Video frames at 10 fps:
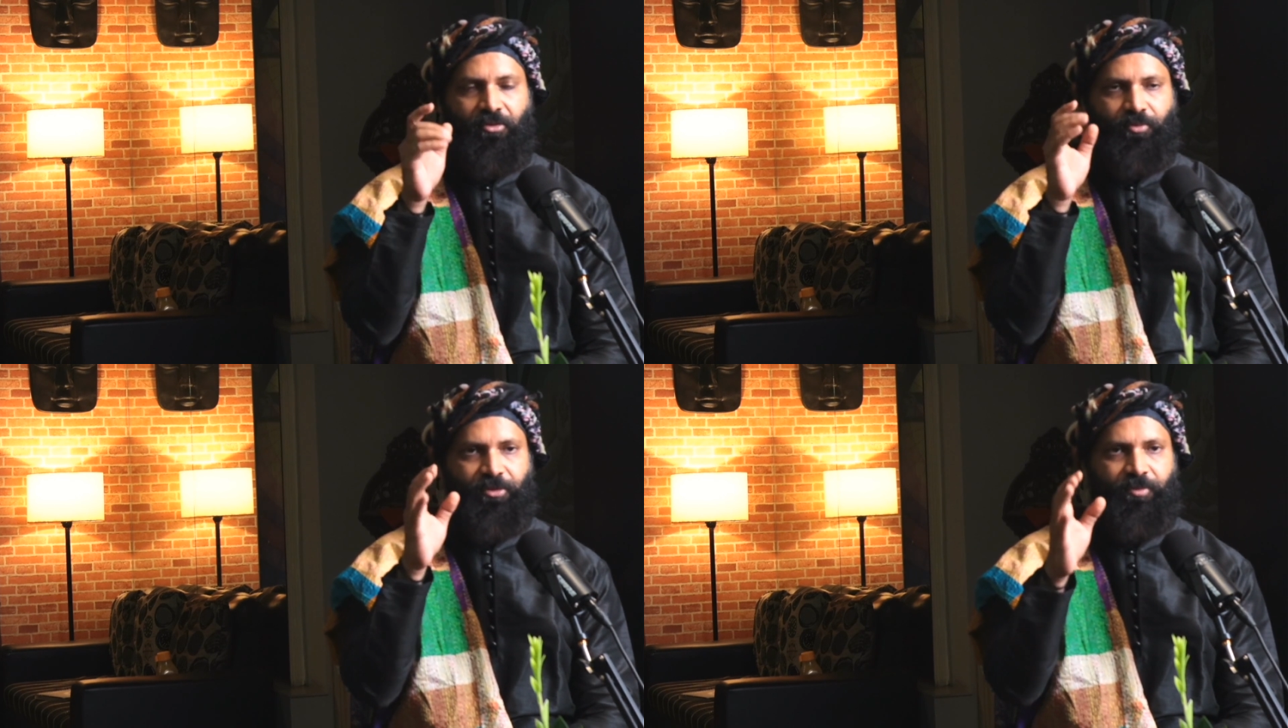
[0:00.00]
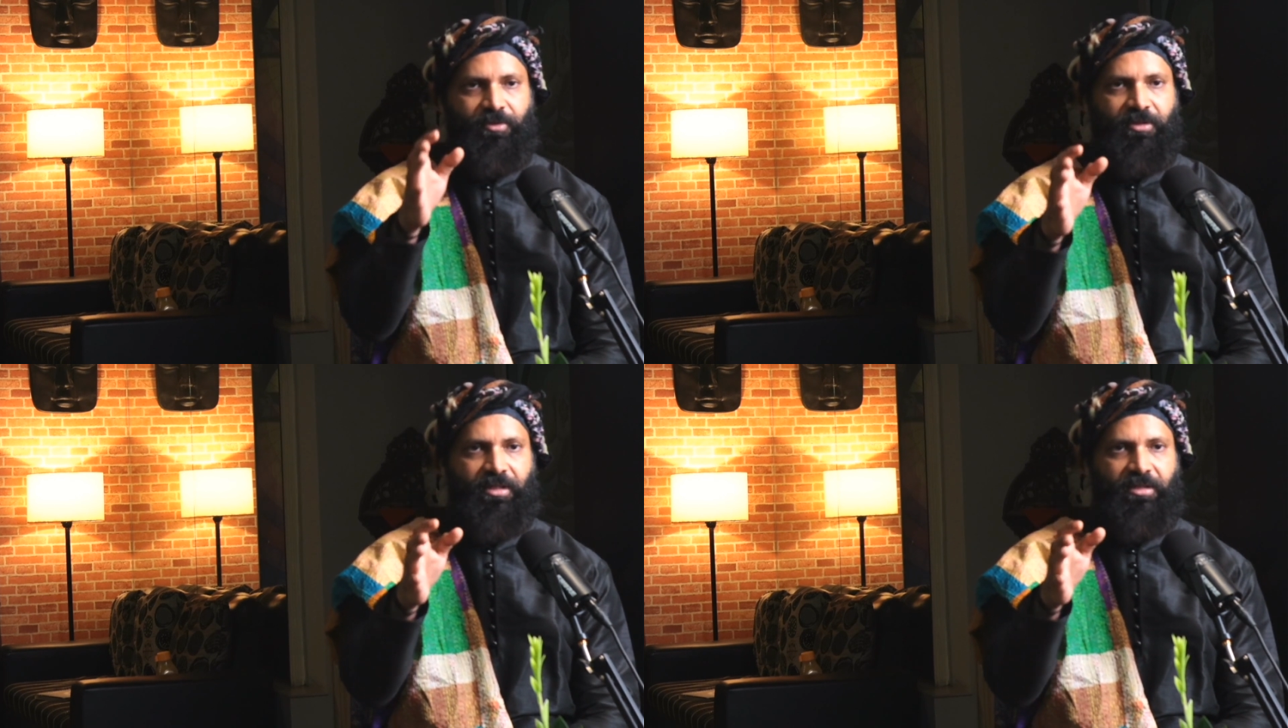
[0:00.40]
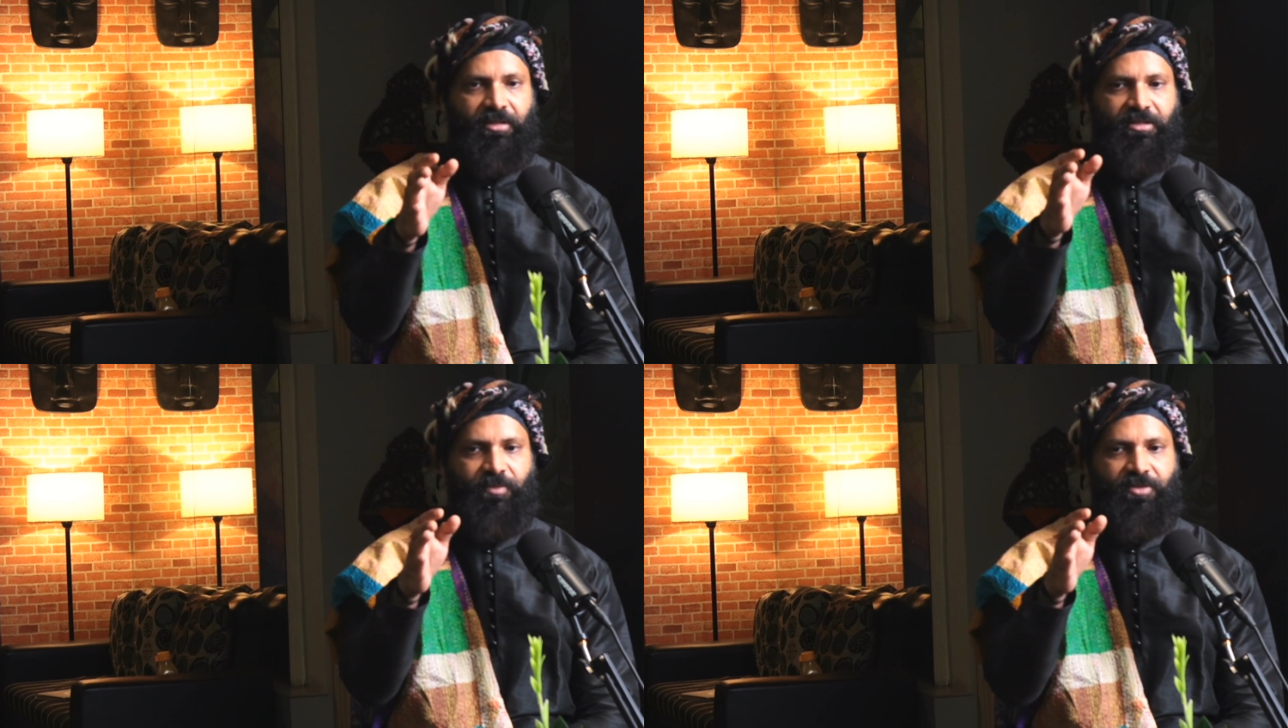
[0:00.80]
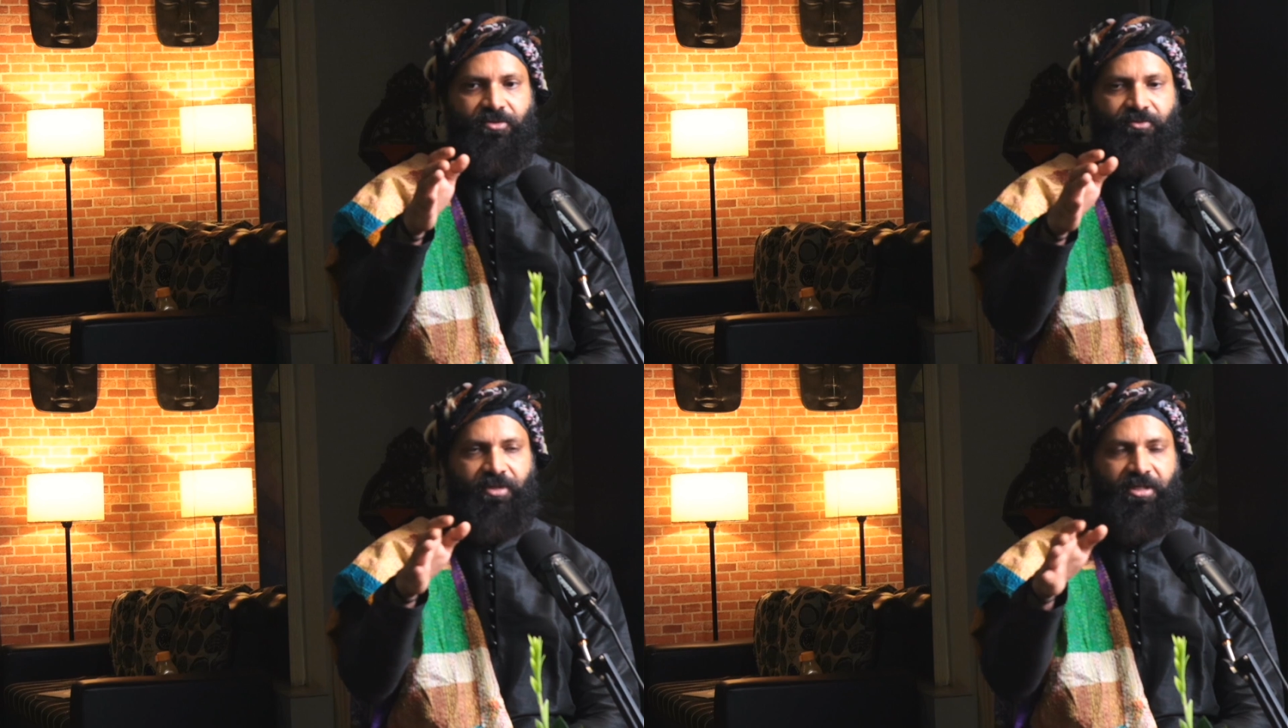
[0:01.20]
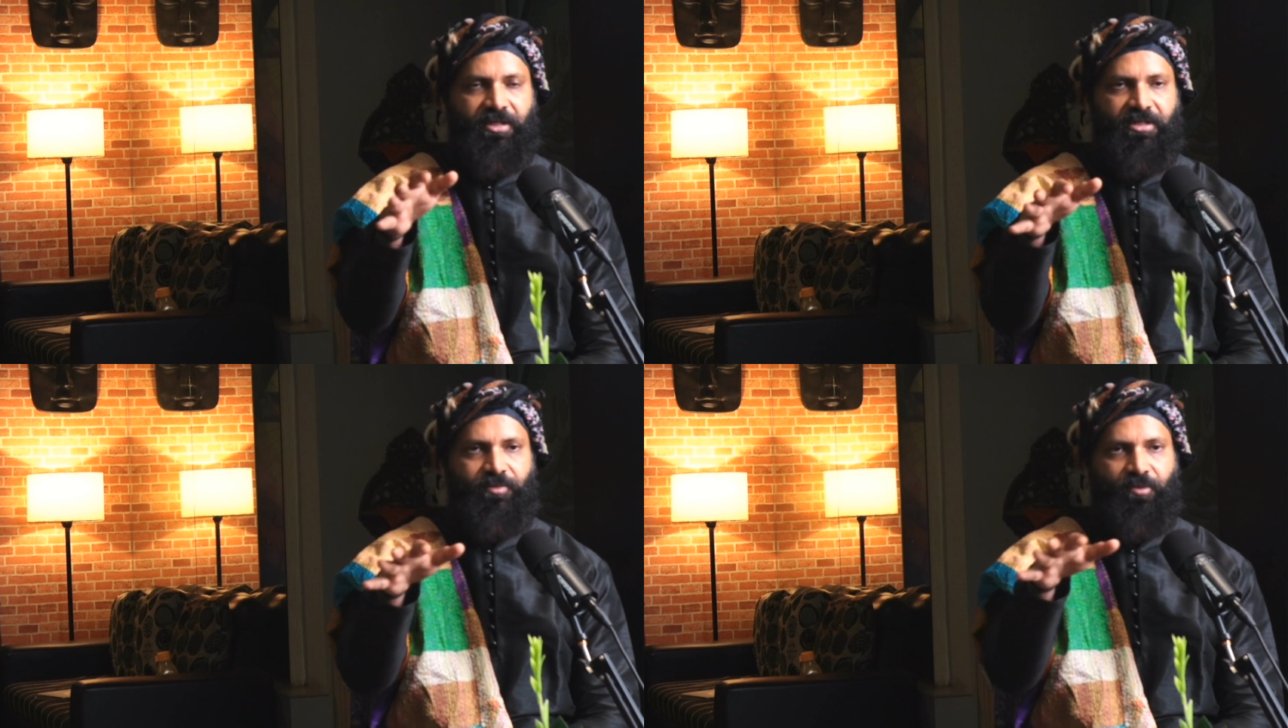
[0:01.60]
people that this much of area
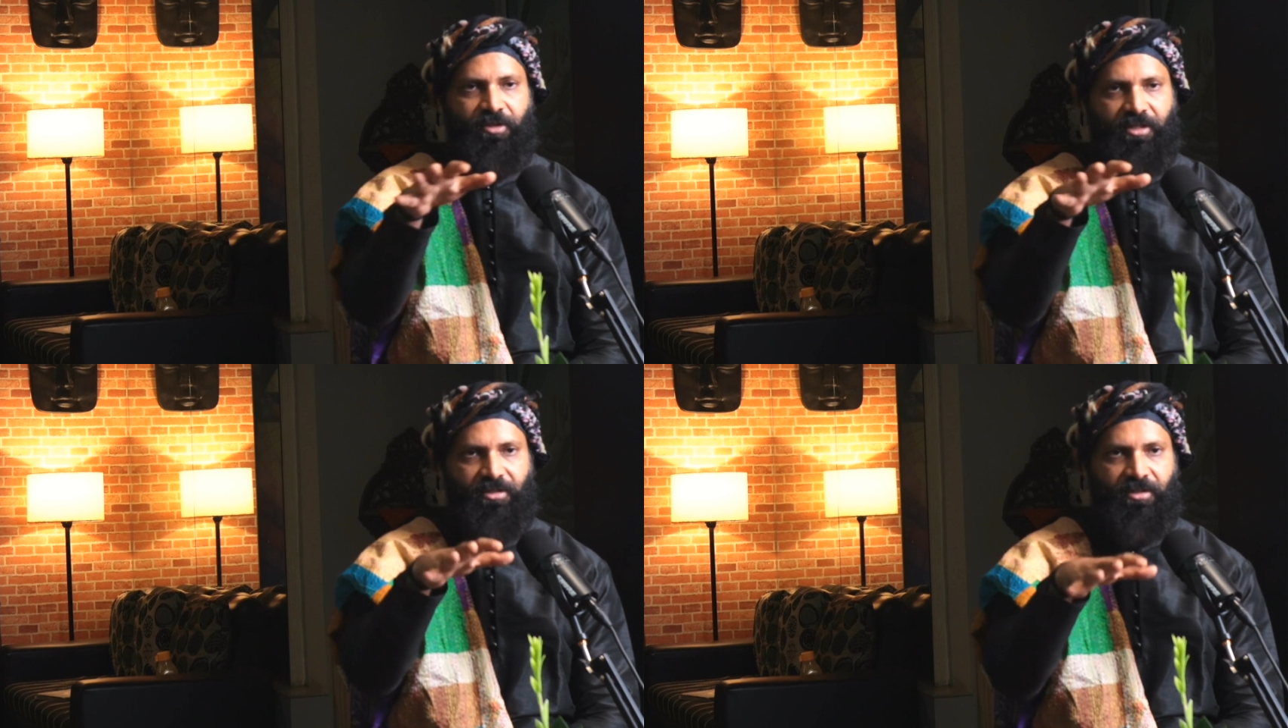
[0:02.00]
is protected